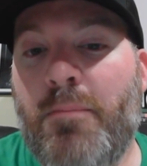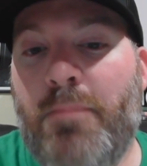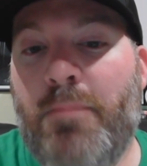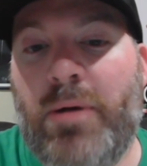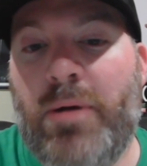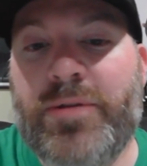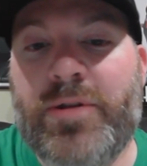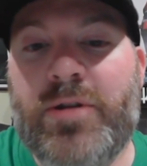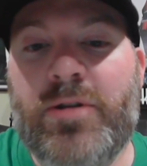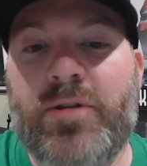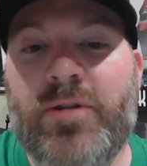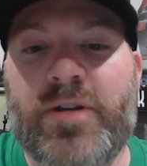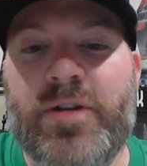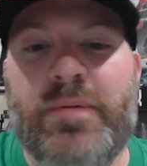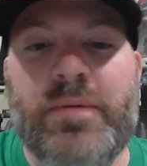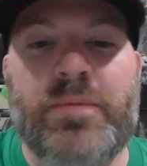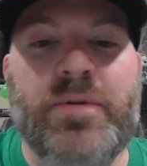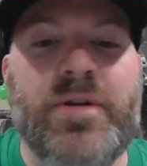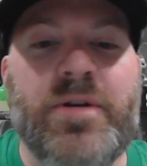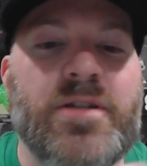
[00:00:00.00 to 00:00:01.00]
Both good looking
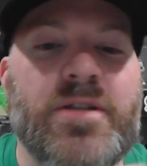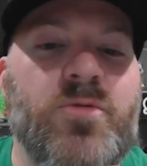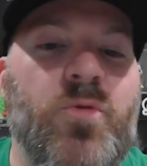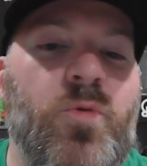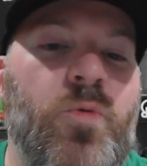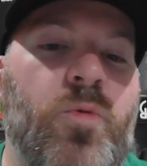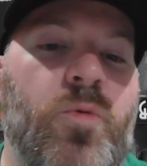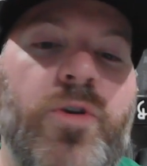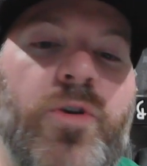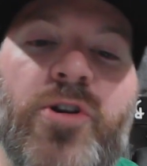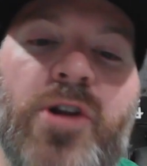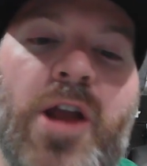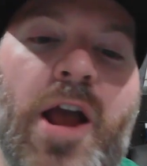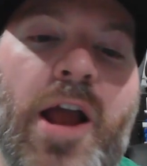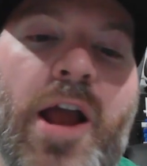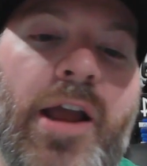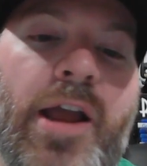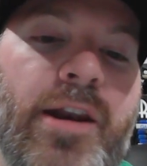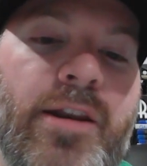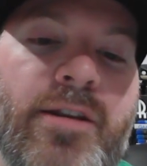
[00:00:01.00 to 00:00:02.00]
people, because you're
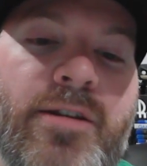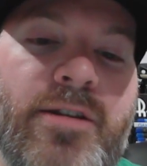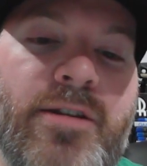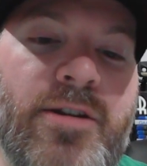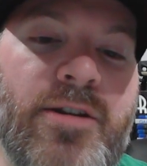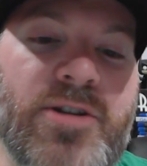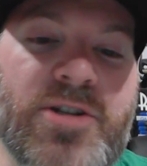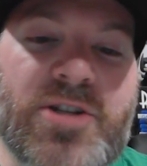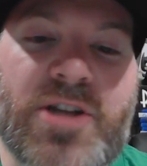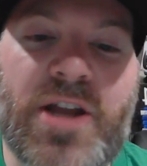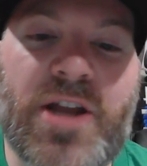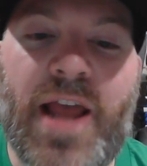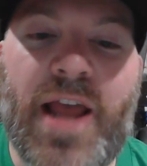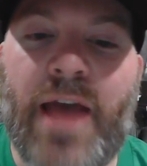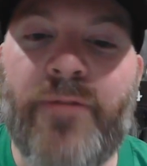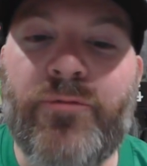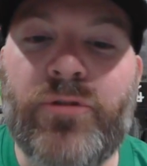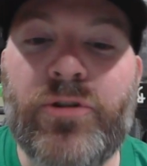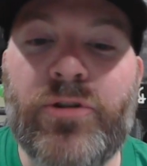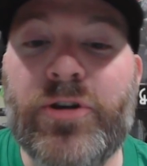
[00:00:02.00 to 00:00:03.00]
just gonna
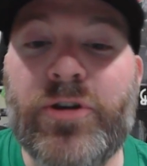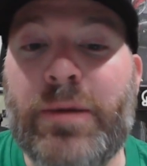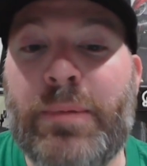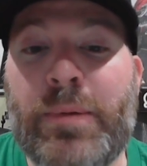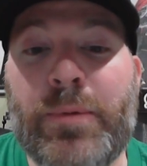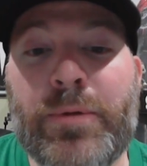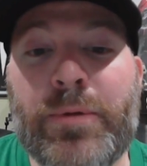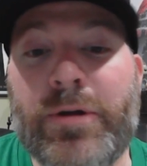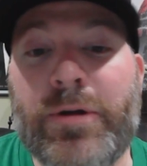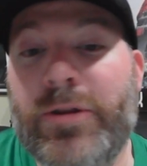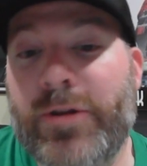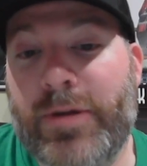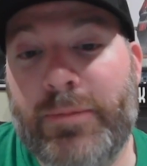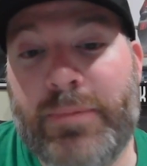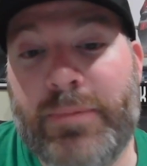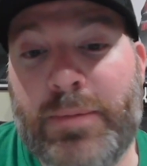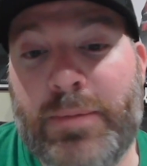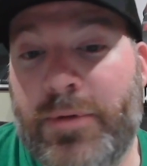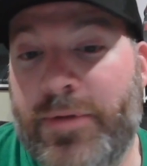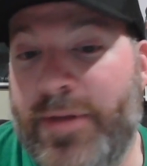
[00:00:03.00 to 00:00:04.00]
have good looking
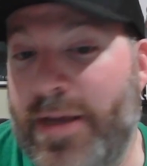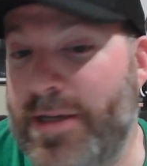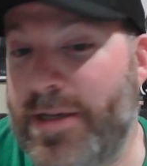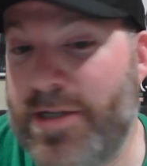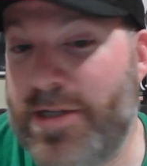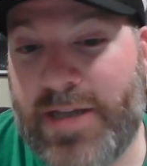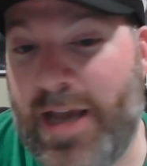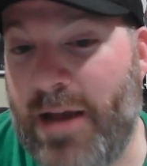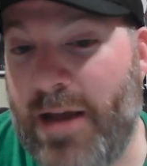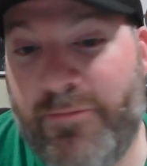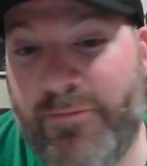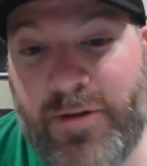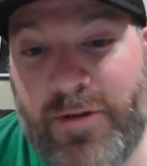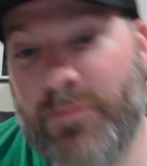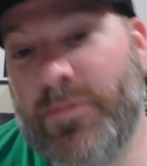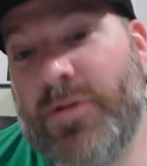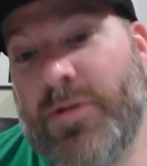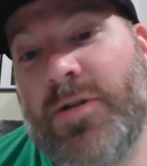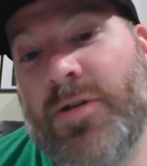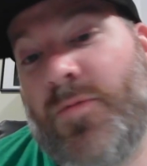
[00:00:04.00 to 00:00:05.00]
people, That's just how
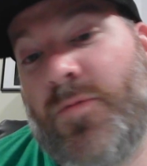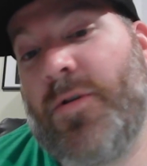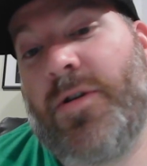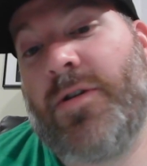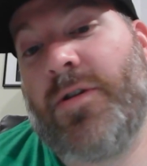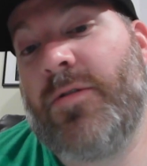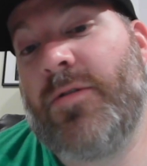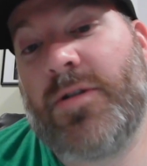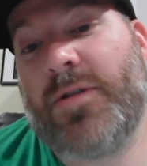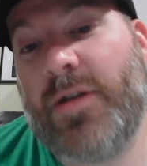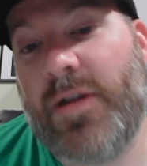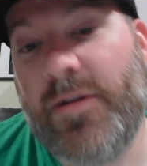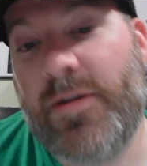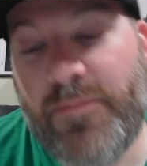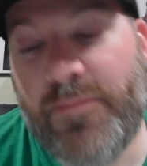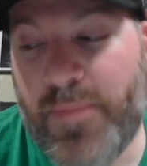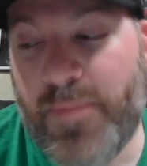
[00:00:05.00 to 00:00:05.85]
films just work usually.